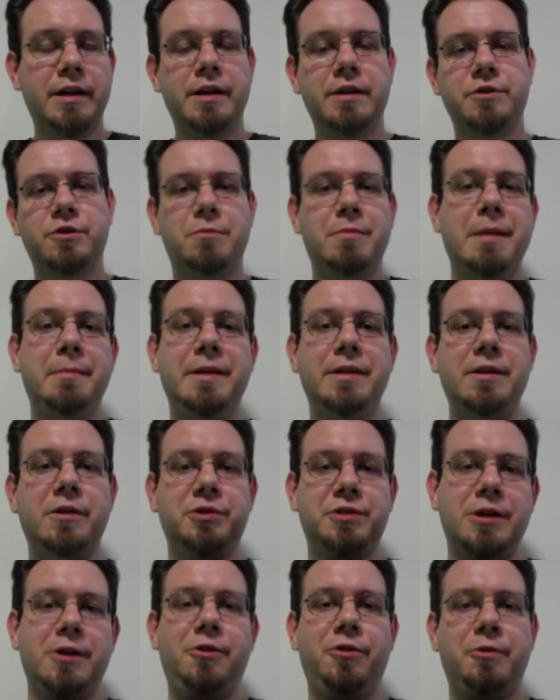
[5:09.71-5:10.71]
So maybe they'll
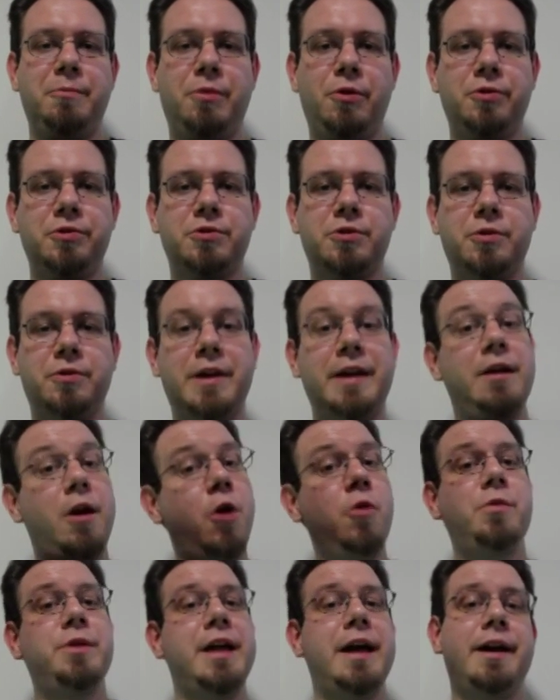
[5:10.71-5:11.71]
tell the pollster that,
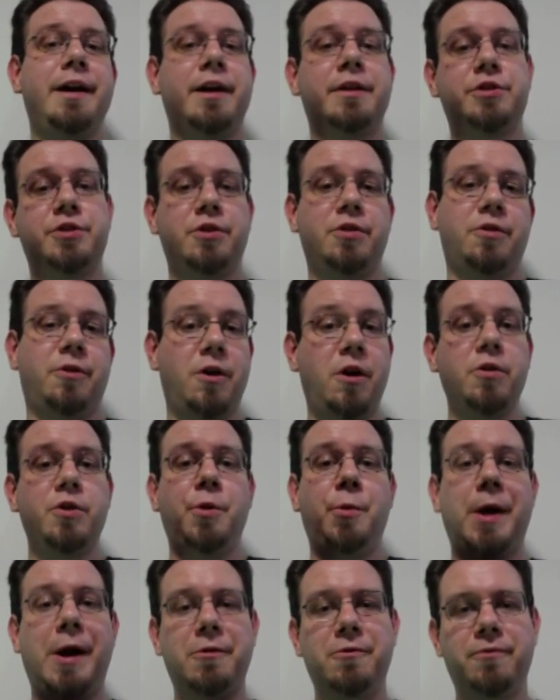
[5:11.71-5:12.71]
oh yeah, sure, I'll
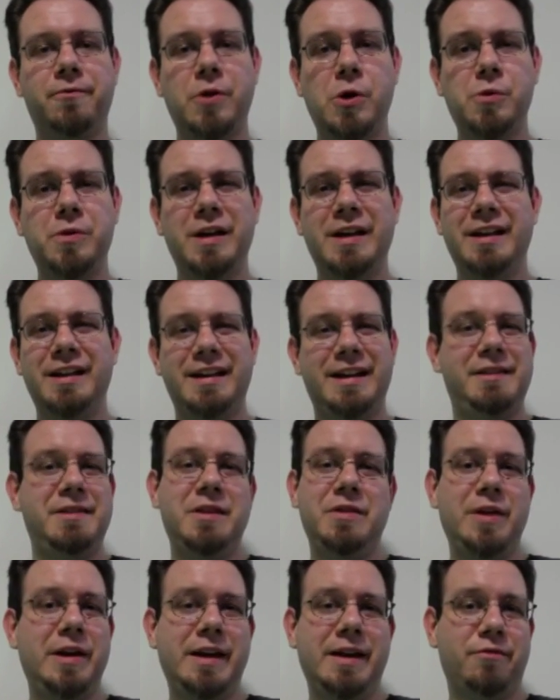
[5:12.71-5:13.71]
go out and vote, and then
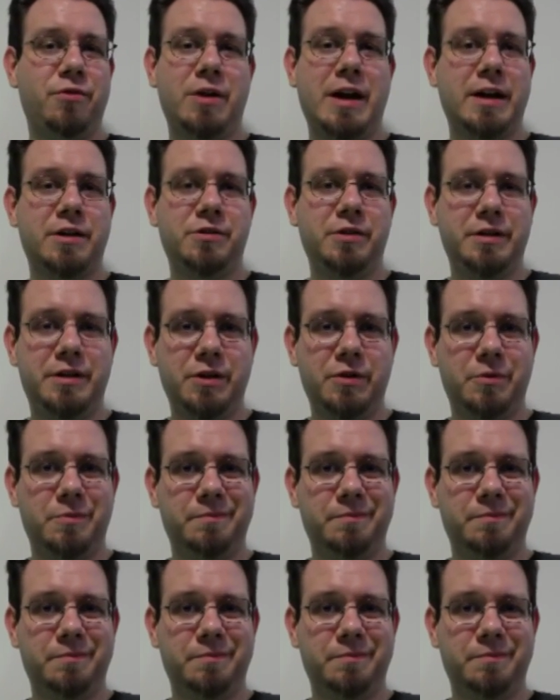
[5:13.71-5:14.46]
they never actually do.